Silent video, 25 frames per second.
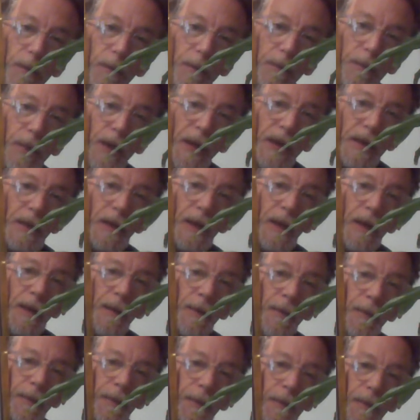painting
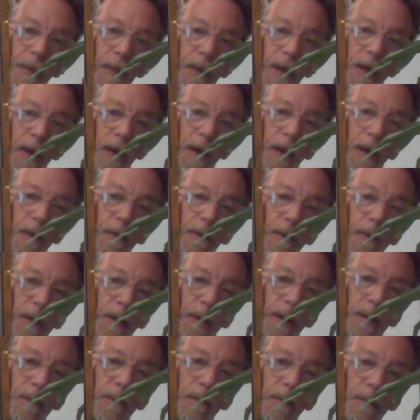of the
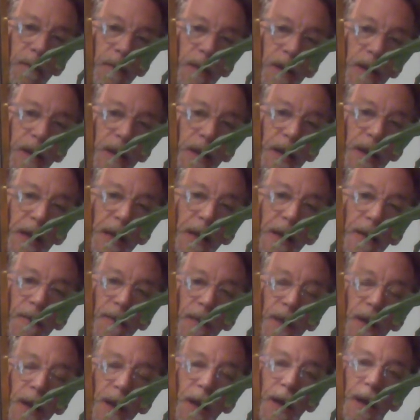sea.
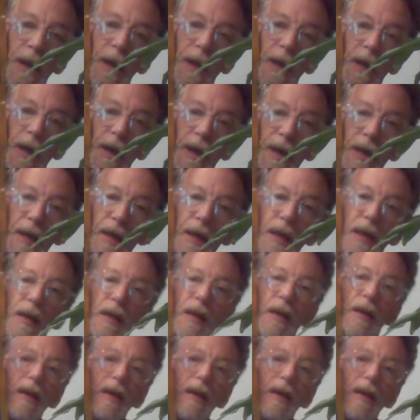He's